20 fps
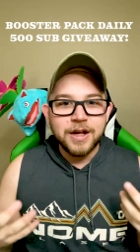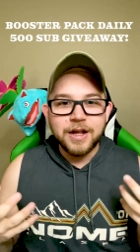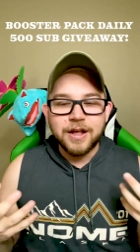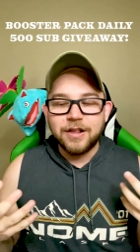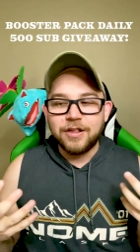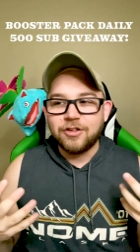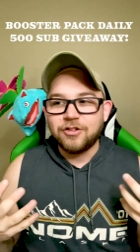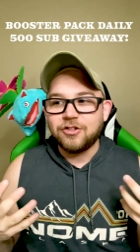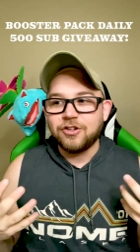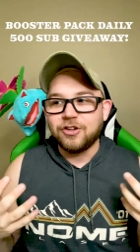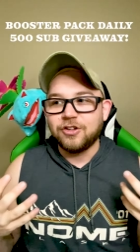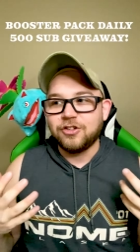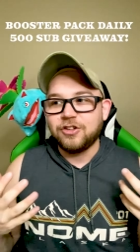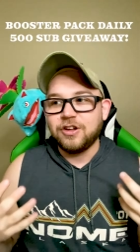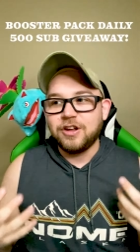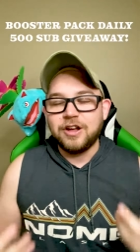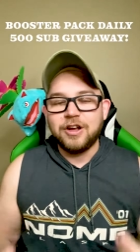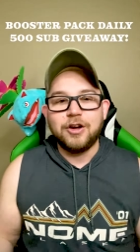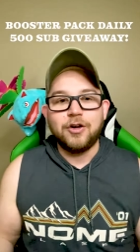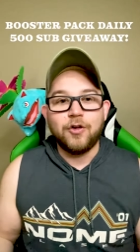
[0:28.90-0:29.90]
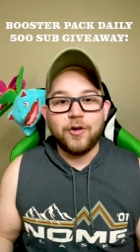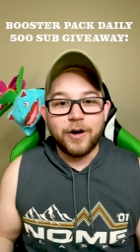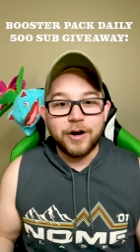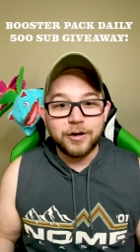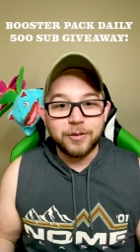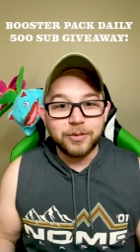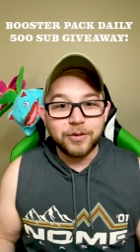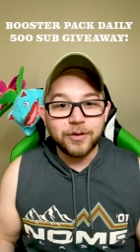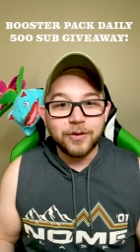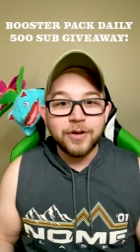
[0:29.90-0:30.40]
is just
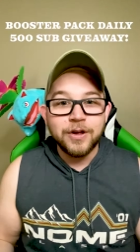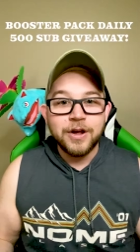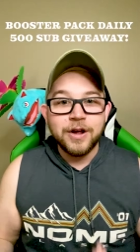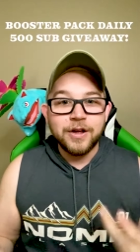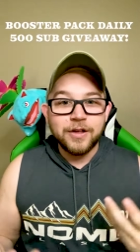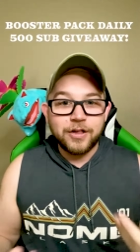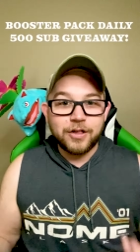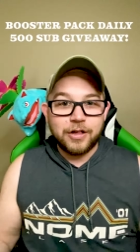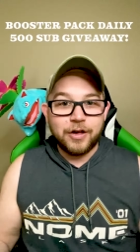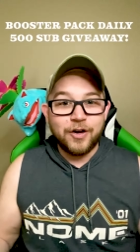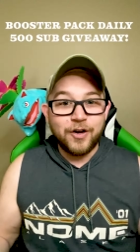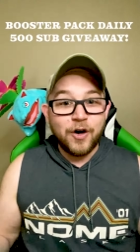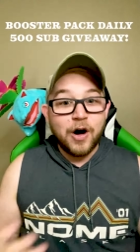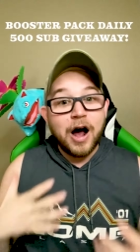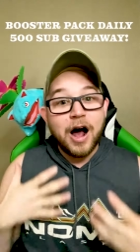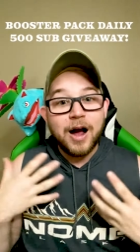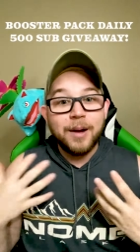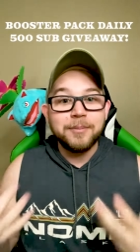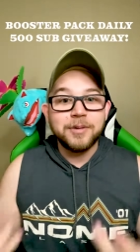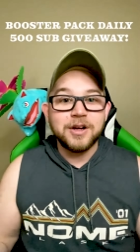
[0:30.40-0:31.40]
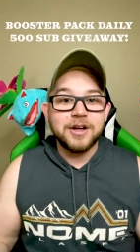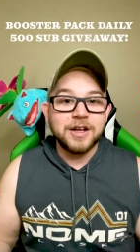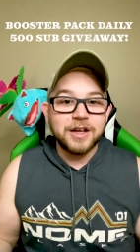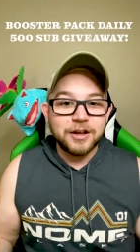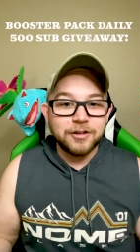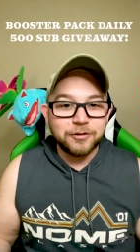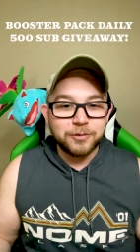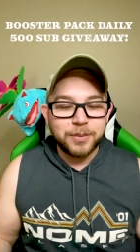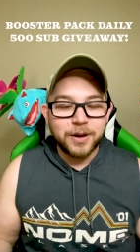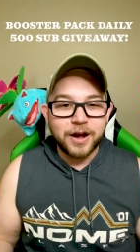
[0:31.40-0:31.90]
incredible. So I'm going to
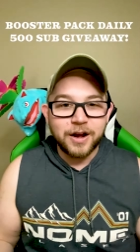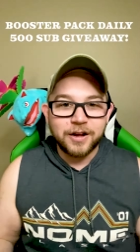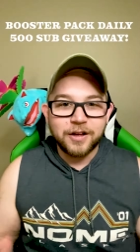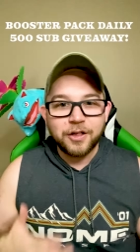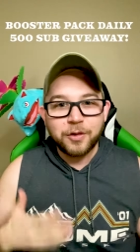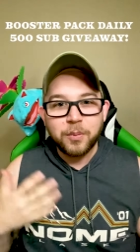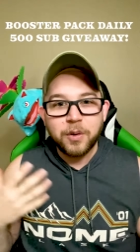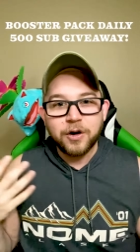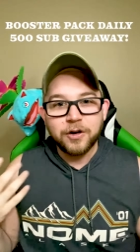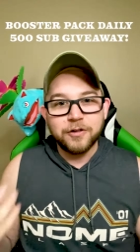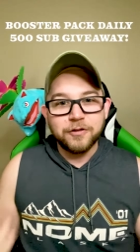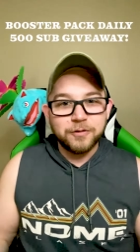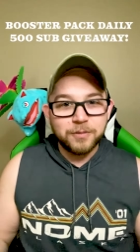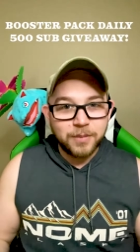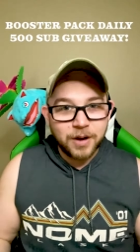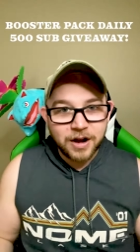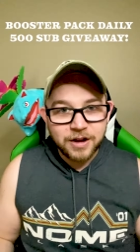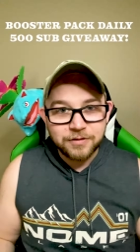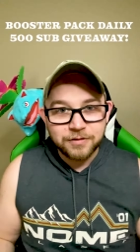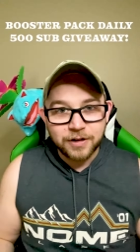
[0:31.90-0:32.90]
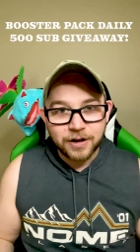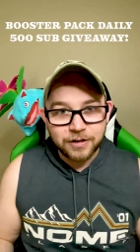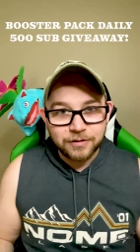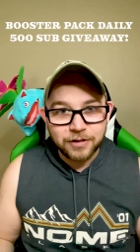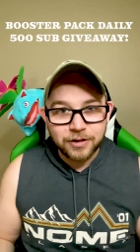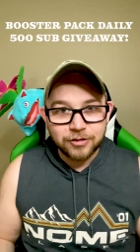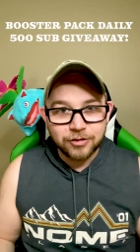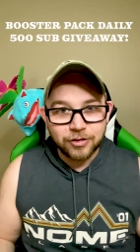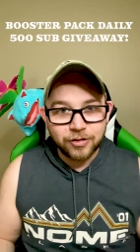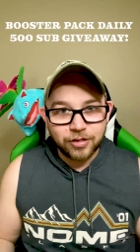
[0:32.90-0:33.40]
give back as part of my
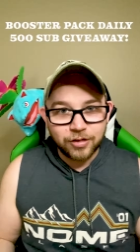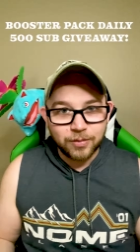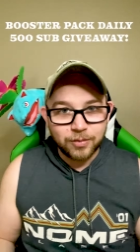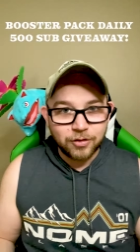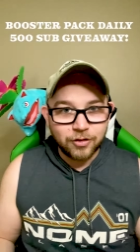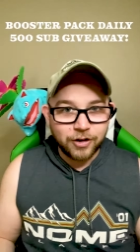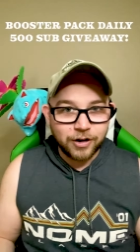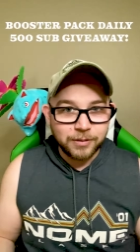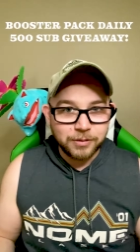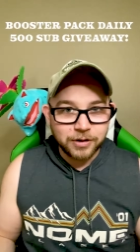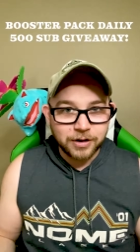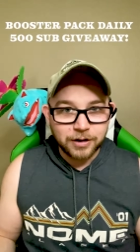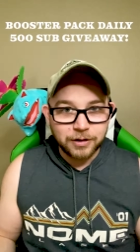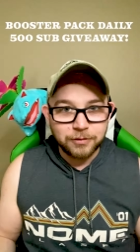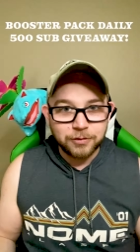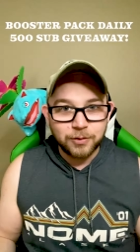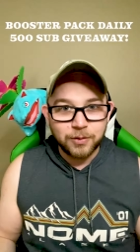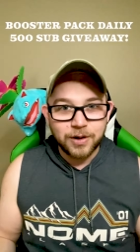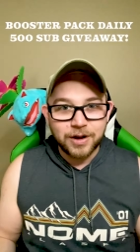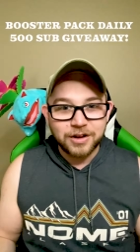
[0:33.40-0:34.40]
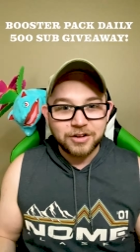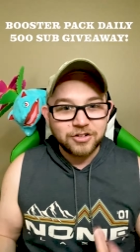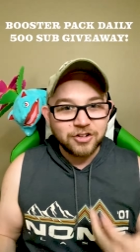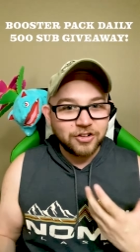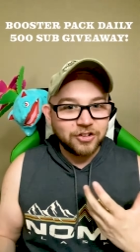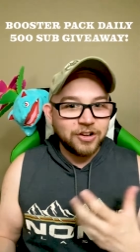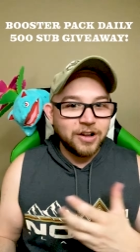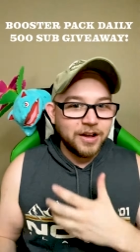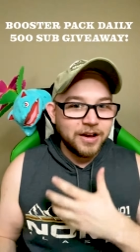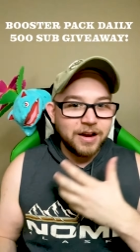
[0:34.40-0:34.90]
500 subscriber giveaway,
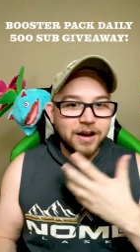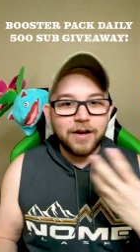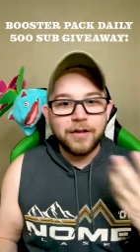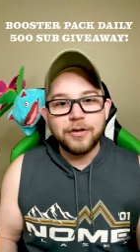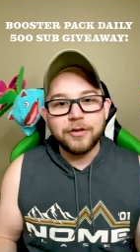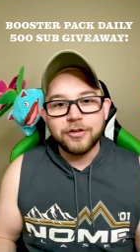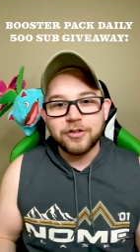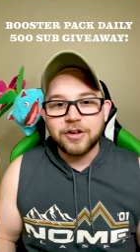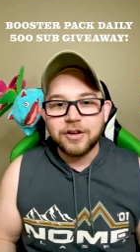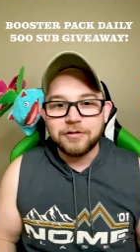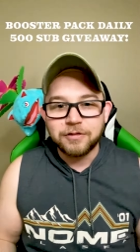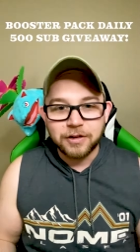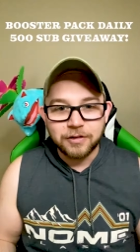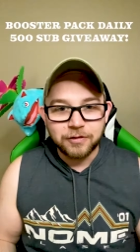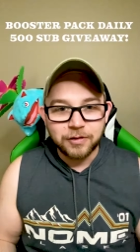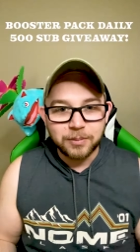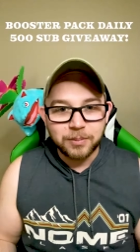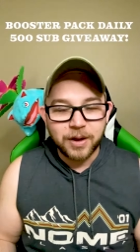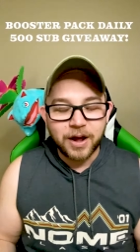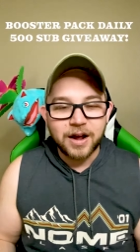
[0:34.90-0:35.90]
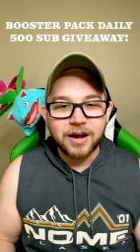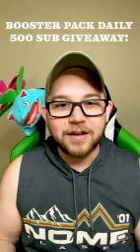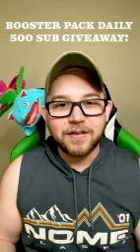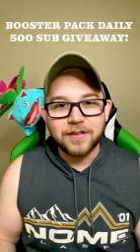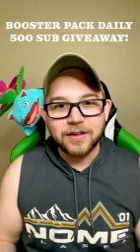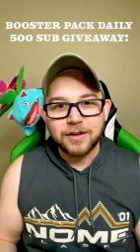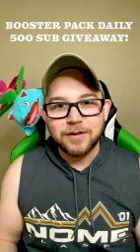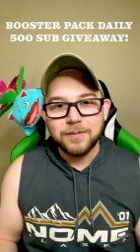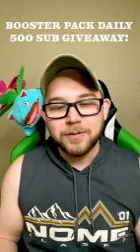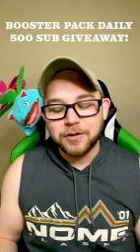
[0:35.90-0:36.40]
just like others have given back in the
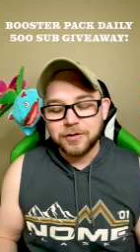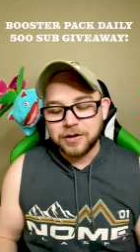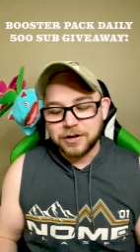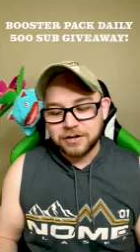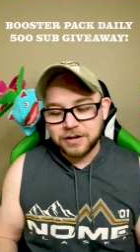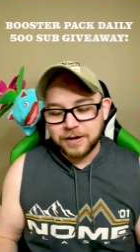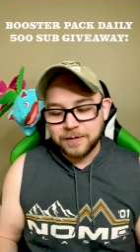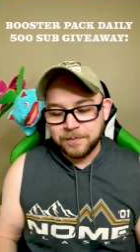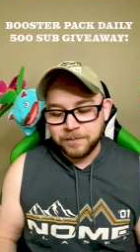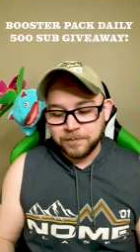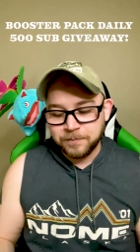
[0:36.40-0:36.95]
community.